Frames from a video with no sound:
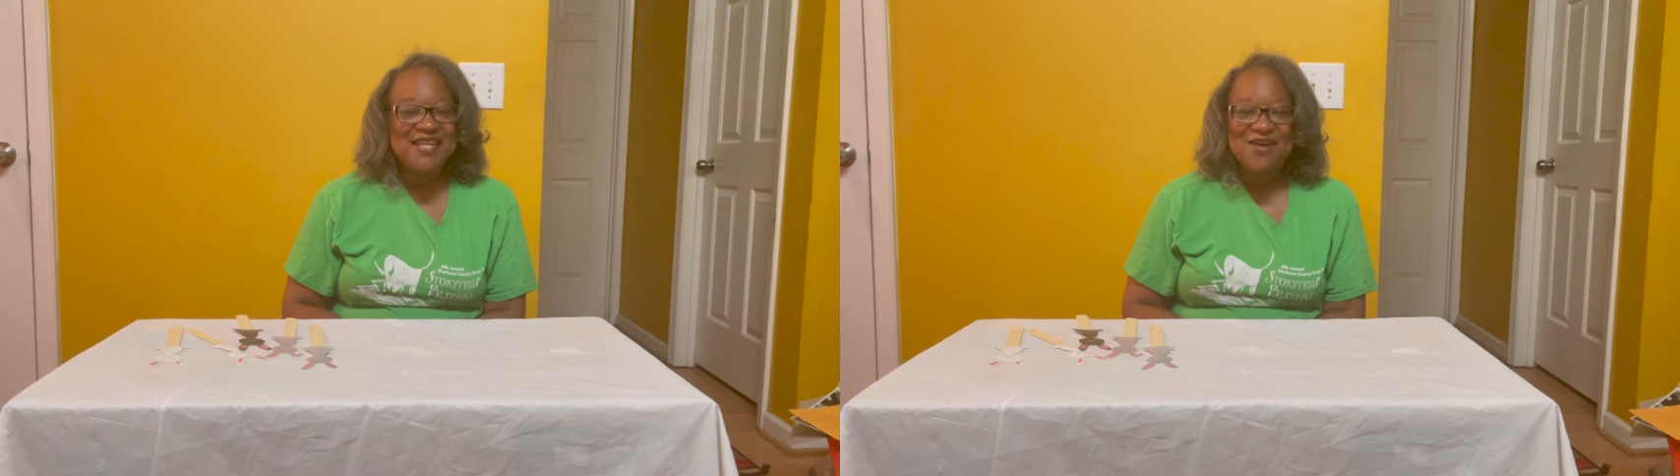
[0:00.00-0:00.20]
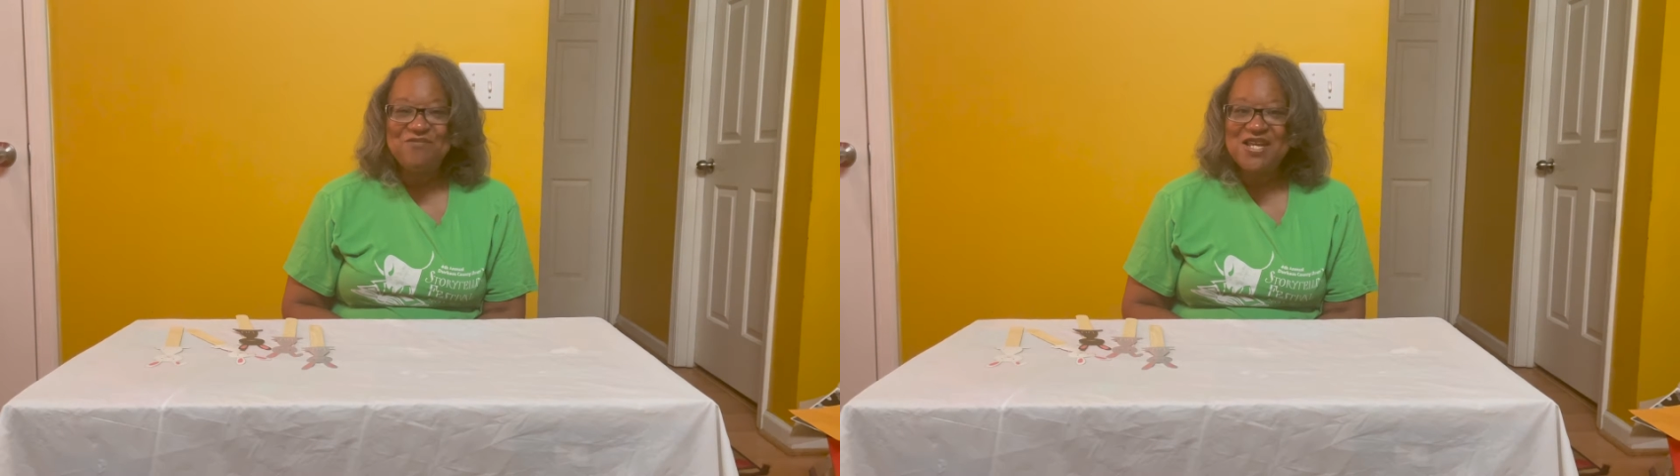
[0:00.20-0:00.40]

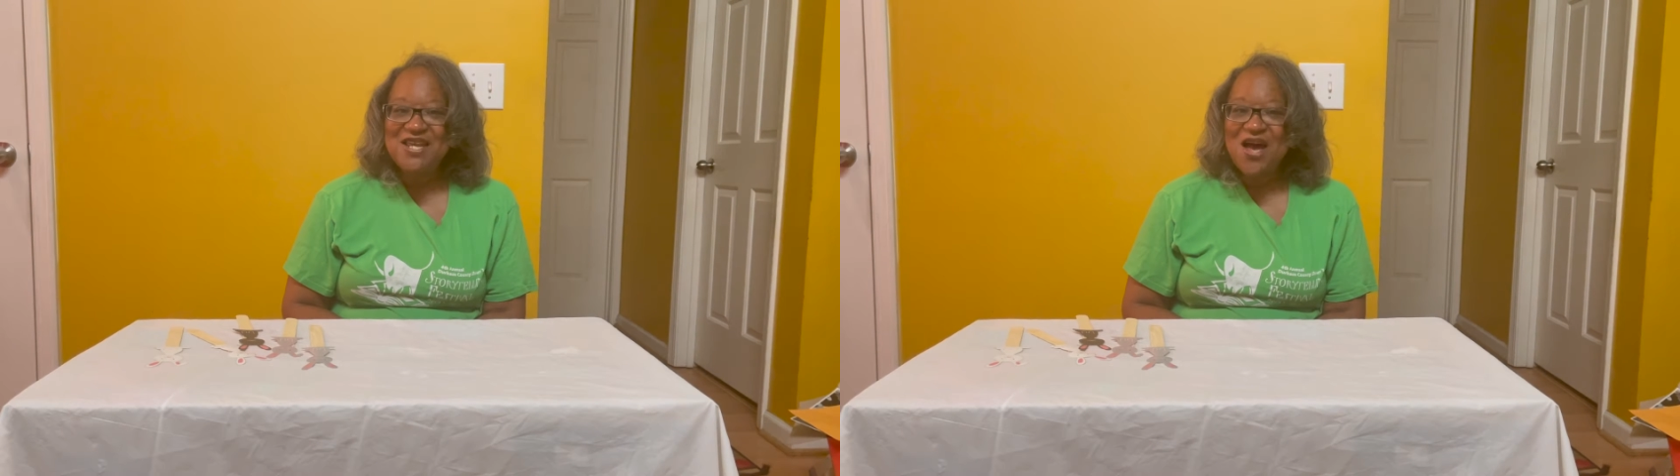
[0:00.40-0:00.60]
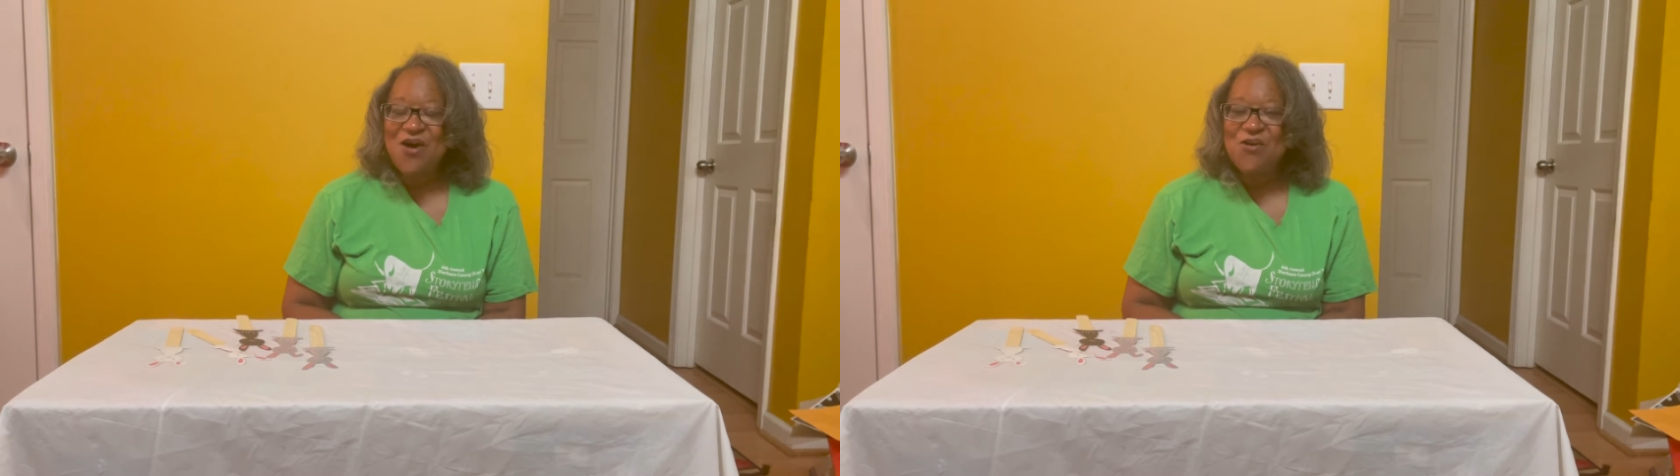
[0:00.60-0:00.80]
let me
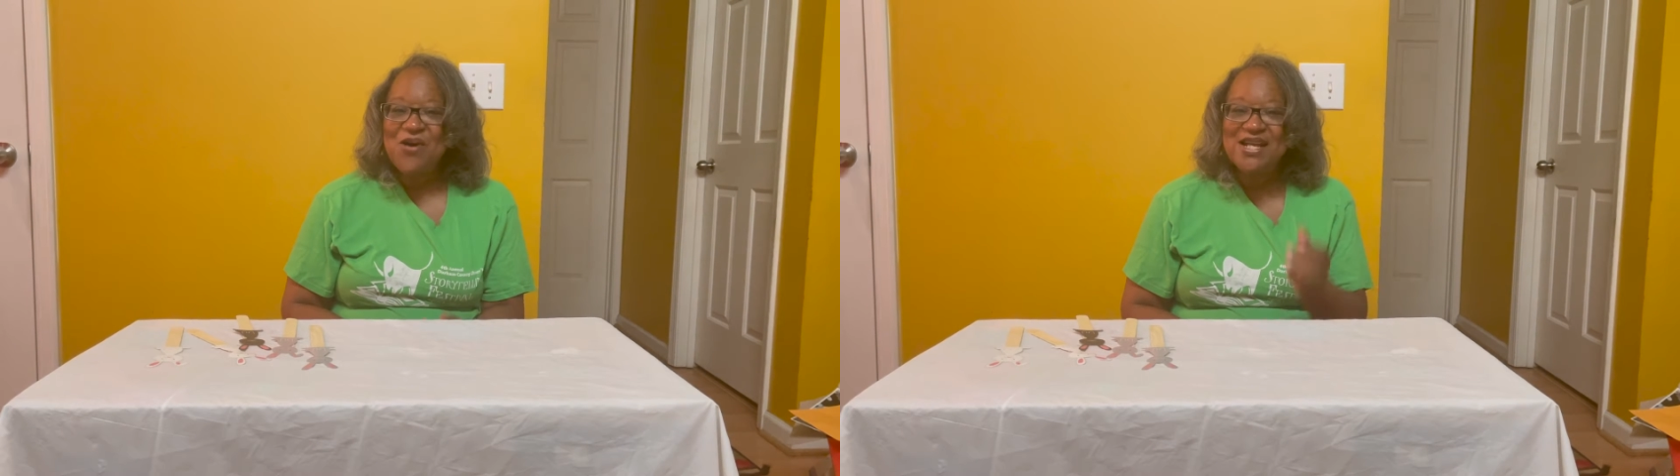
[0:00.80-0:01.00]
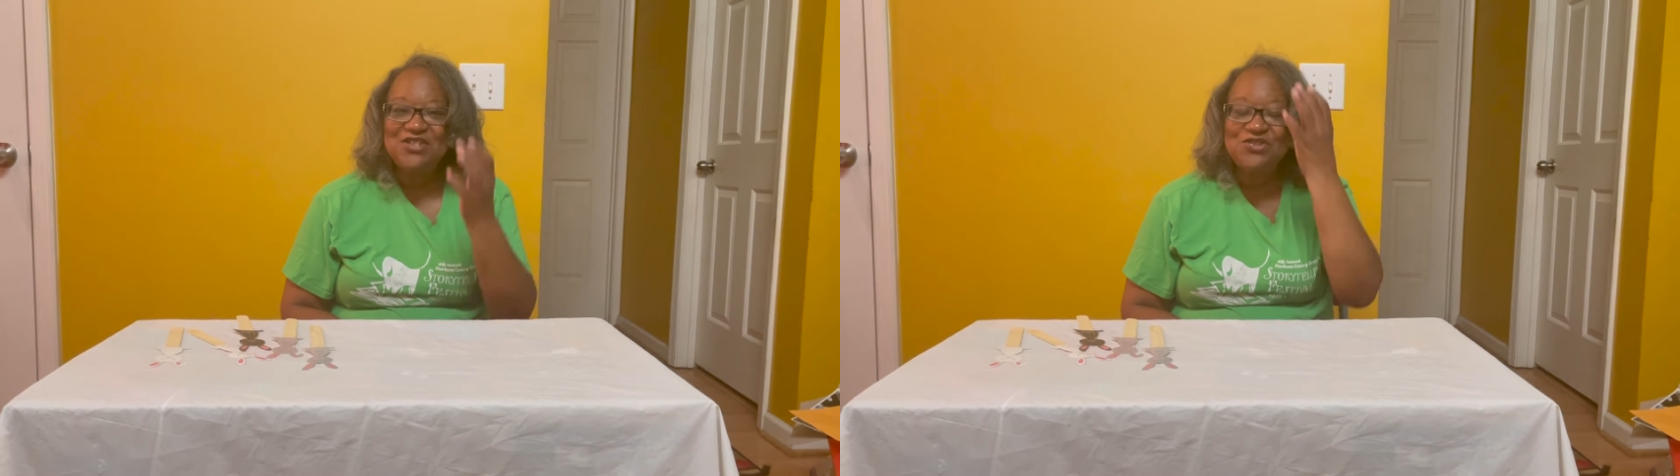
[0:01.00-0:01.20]

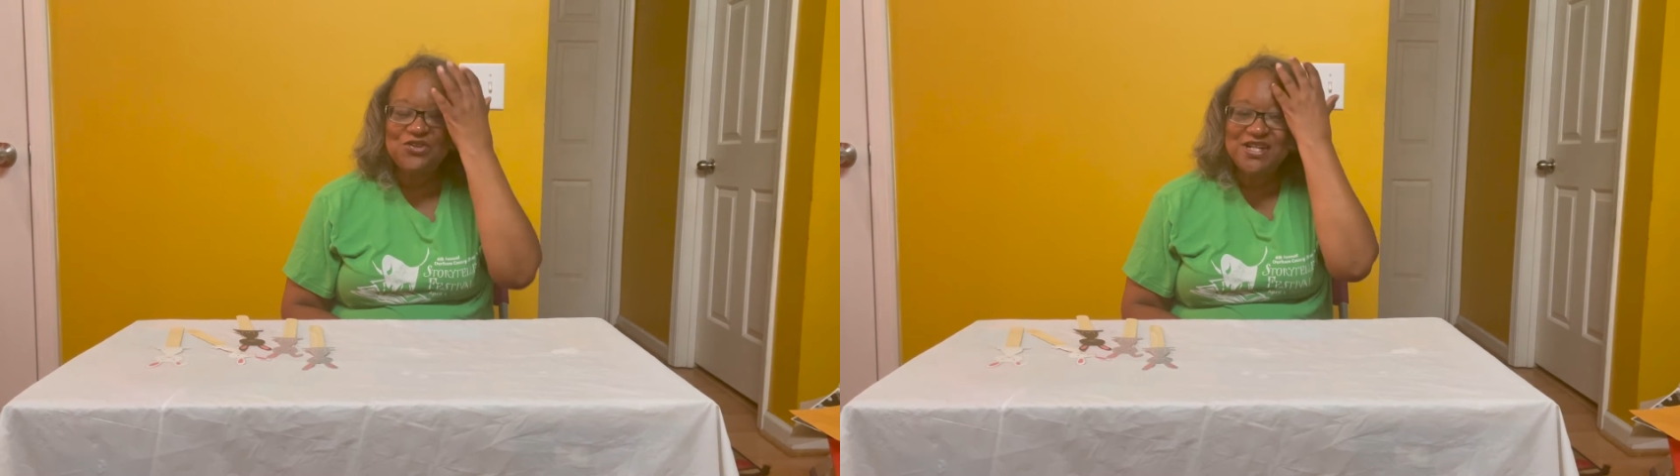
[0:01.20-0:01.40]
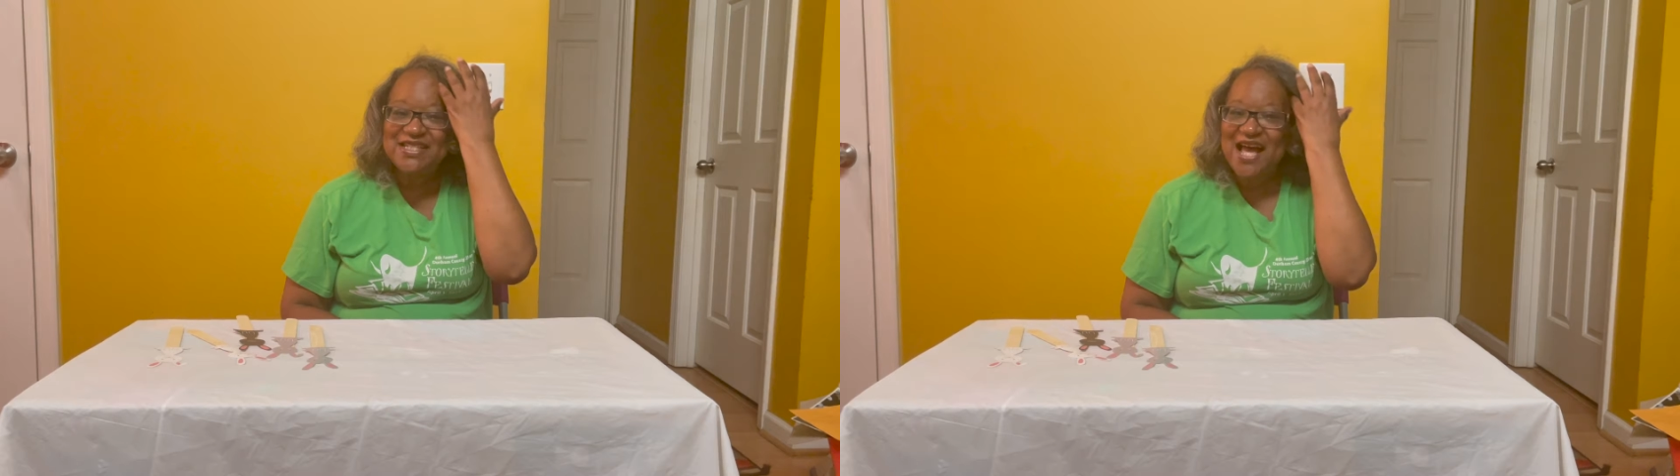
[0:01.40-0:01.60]
know at
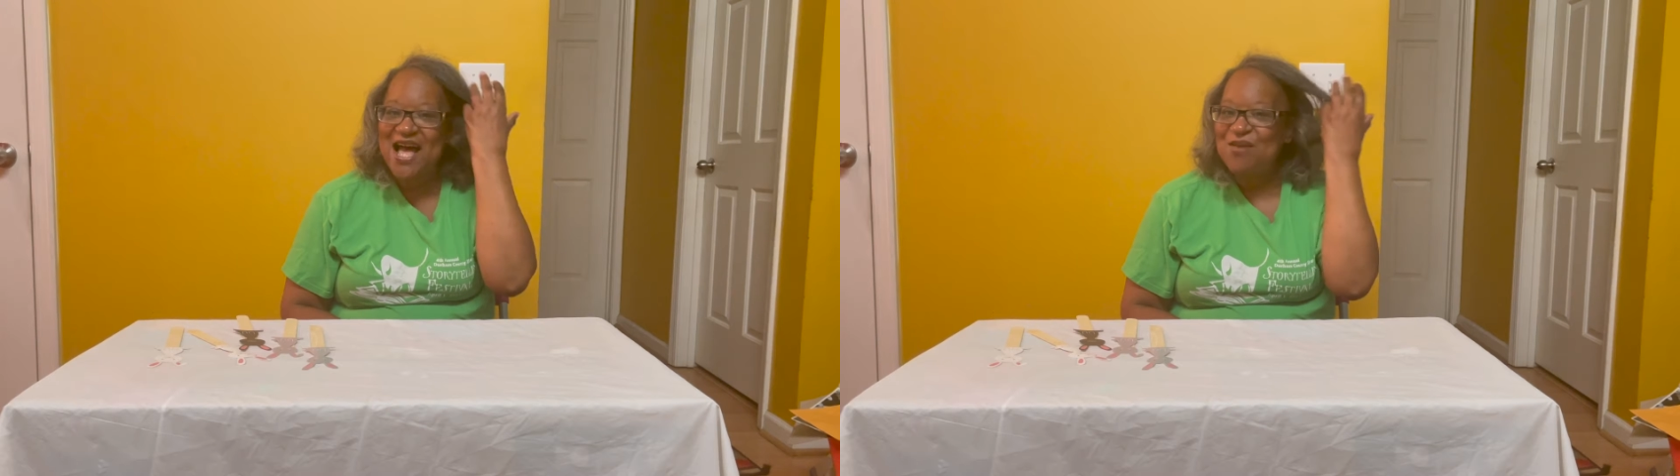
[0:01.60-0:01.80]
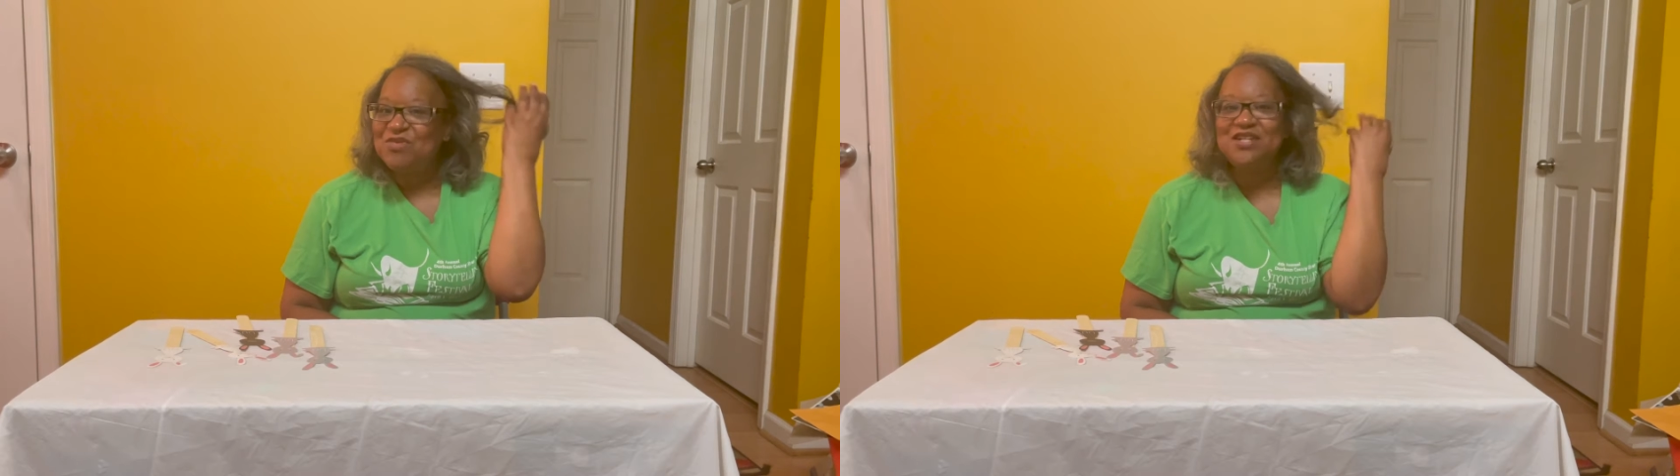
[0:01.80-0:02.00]
story time